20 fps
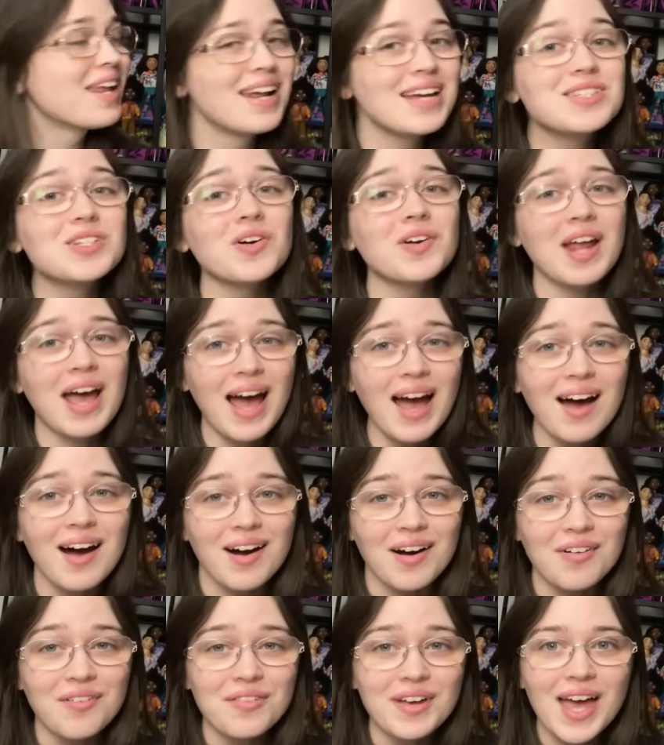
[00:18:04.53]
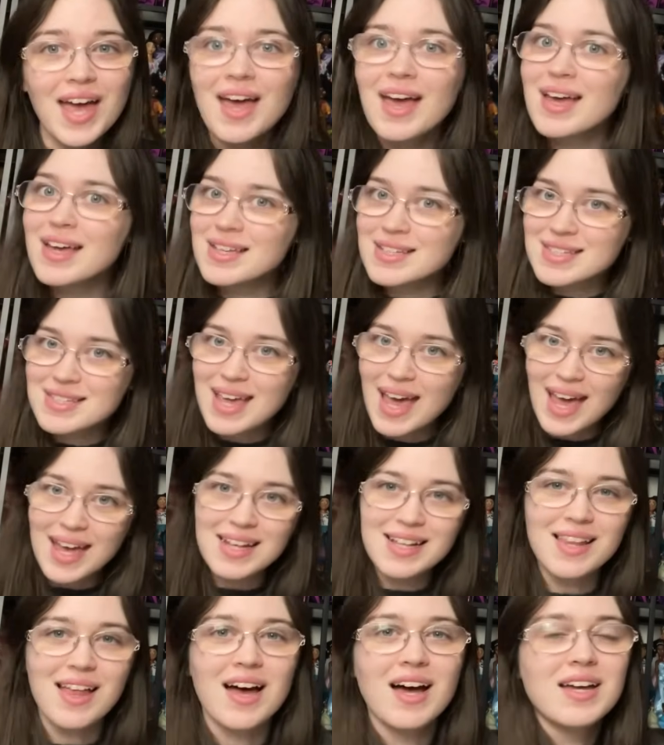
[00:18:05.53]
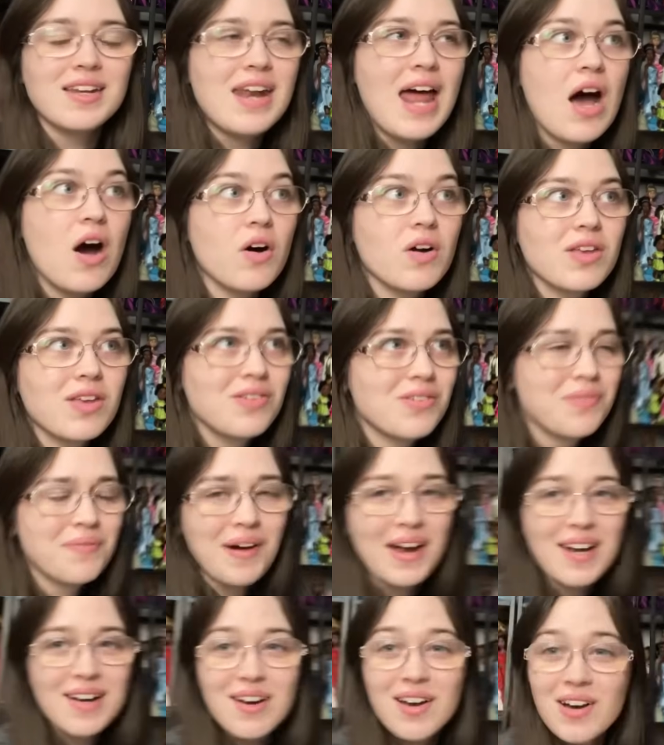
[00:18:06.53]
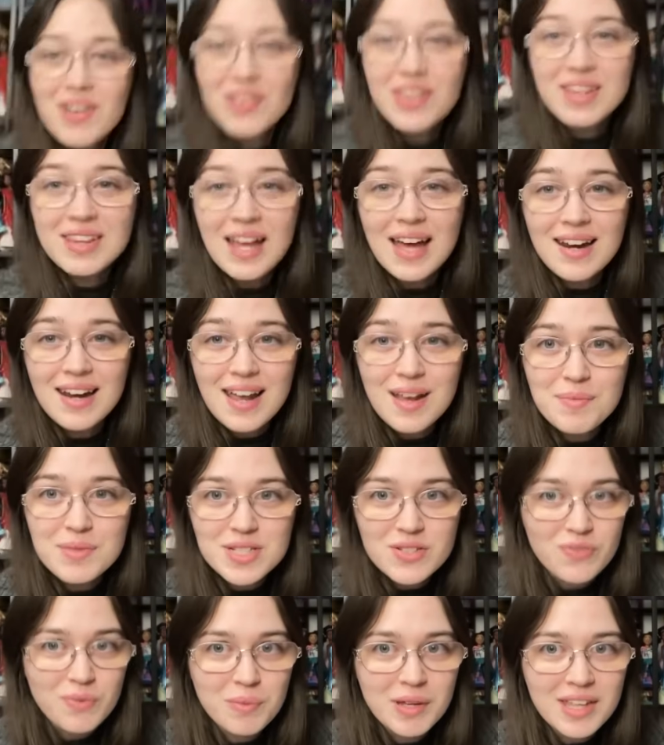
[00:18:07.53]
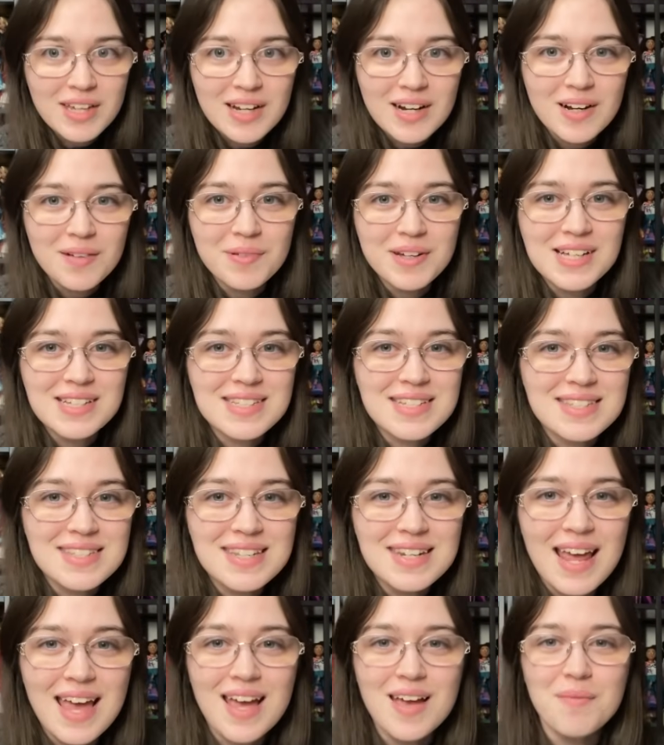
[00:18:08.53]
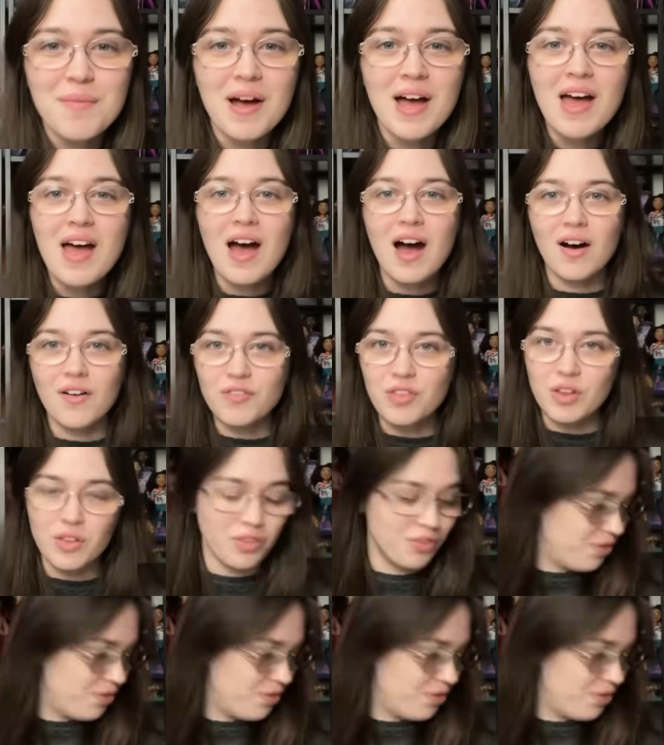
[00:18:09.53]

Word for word: that I don't have is Kayla. Now, you might know that that name is familiar because it's the name of the